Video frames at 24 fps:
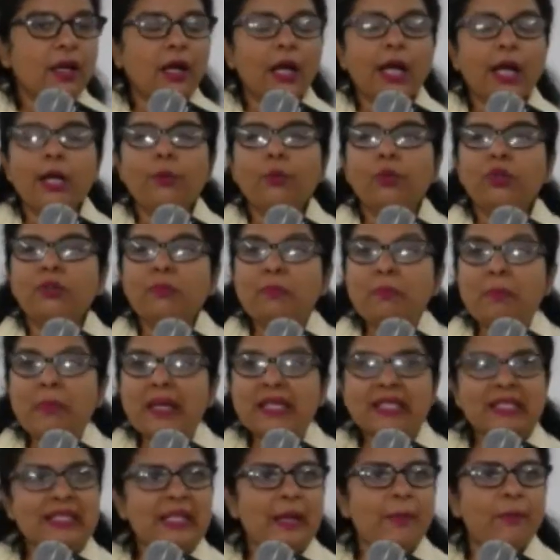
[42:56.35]
I would
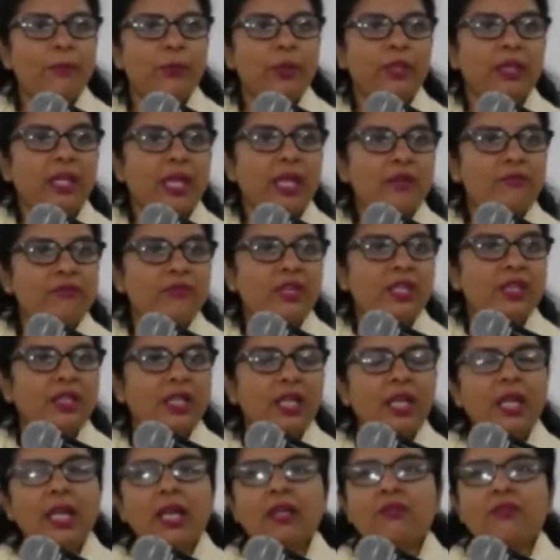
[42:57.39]
mess up with everything.